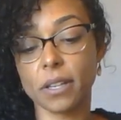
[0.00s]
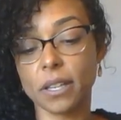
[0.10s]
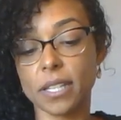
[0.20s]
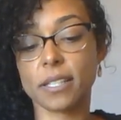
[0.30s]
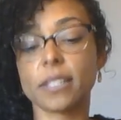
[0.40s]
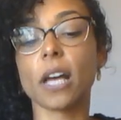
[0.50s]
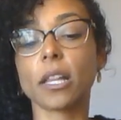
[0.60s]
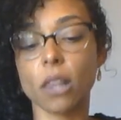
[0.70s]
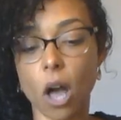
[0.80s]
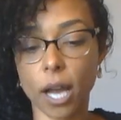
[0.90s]
This is
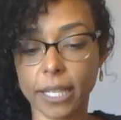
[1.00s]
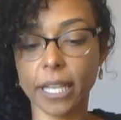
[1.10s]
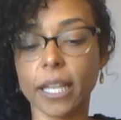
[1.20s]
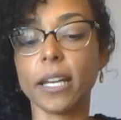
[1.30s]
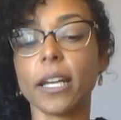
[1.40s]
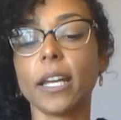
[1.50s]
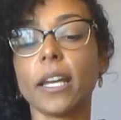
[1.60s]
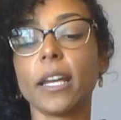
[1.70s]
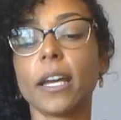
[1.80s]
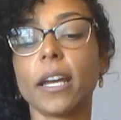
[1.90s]
unlocking.
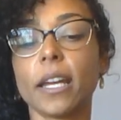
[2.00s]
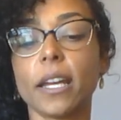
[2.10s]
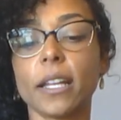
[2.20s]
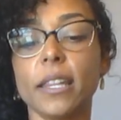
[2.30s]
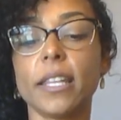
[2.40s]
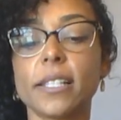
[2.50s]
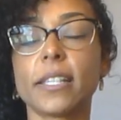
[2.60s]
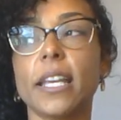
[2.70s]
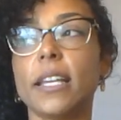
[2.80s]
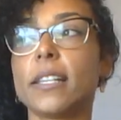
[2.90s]
This
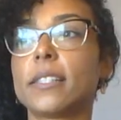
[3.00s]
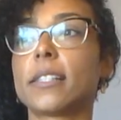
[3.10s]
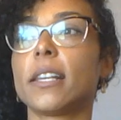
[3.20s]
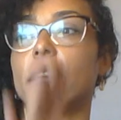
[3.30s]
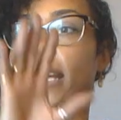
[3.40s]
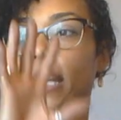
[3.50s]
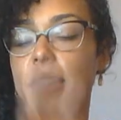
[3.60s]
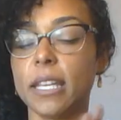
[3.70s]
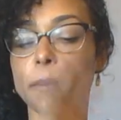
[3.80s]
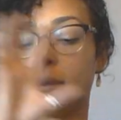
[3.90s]
is
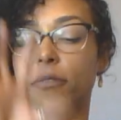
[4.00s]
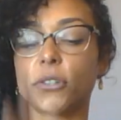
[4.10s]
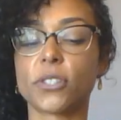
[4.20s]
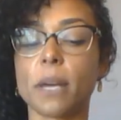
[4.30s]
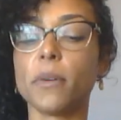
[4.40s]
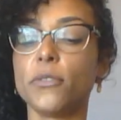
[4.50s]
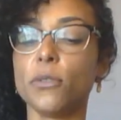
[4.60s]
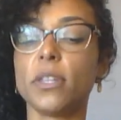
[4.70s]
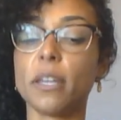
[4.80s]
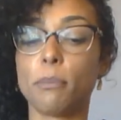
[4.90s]
for some of you,
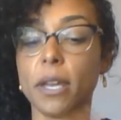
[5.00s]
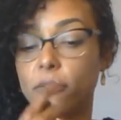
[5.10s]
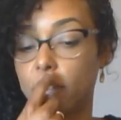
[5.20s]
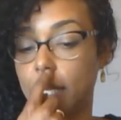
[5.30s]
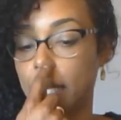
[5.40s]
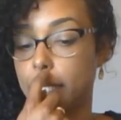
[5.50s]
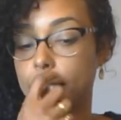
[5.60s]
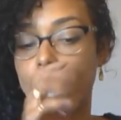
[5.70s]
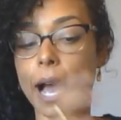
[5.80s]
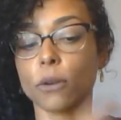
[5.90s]
the epiphany is
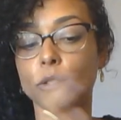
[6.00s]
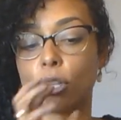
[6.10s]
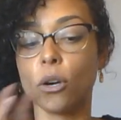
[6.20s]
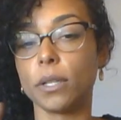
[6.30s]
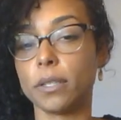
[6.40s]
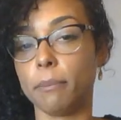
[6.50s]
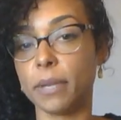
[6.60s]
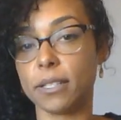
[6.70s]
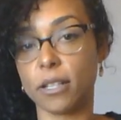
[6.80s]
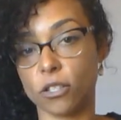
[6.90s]
how to go into
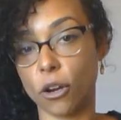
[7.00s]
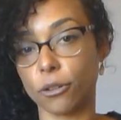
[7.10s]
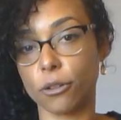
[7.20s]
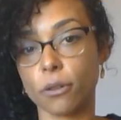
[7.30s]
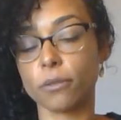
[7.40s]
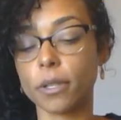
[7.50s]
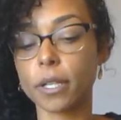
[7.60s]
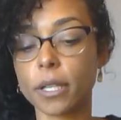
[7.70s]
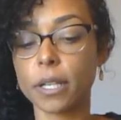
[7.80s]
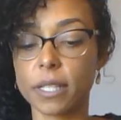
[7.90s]
business on your own.
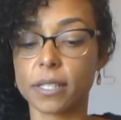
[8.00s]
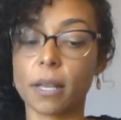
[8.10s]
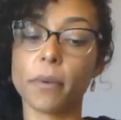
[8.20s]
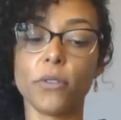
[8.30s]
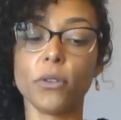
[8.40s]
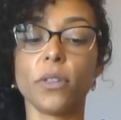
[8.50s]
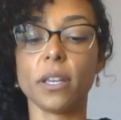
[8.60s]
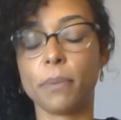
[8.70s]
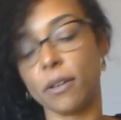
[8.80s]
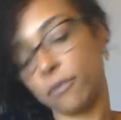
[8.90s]
Some of you, the
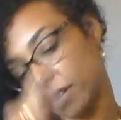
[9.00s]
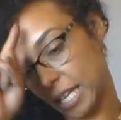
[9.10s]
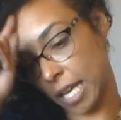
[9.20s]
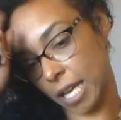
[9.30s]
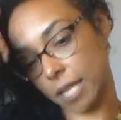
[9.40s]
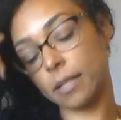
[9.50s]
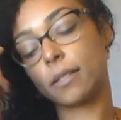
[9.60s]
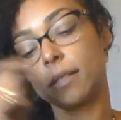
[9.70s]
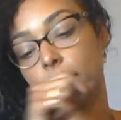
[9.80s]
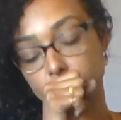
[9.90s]
epiphany
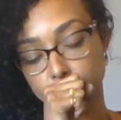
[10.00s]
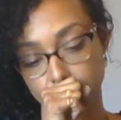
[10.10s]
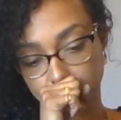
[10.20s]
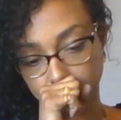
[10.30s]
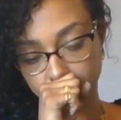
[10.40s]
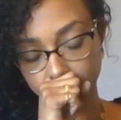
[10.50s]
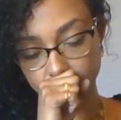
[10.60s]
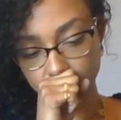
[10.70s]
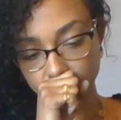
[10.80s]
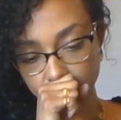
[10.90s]
is
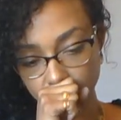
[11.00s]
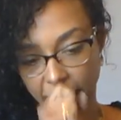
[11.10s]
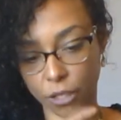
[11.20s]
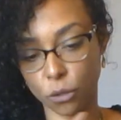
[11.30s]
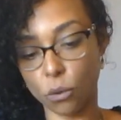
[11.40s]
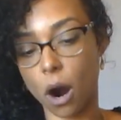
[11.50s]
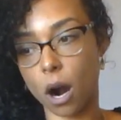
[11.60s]
that you